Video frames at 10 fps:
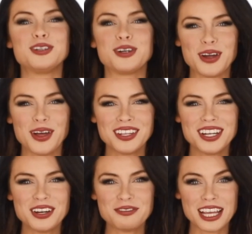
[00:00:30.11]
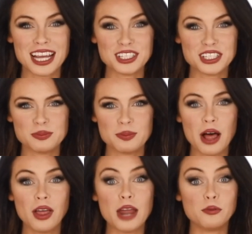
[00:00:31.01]
turn on the notifications
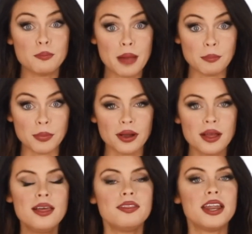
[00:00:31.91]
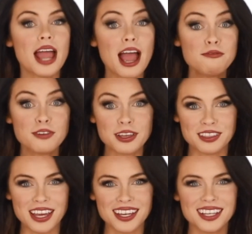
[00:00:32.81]
bell, and remember that
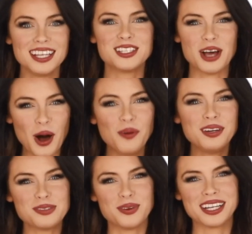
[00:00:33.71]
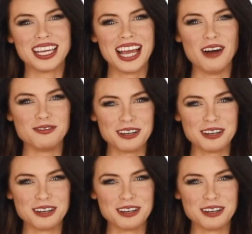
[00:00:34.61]
everything is always working out for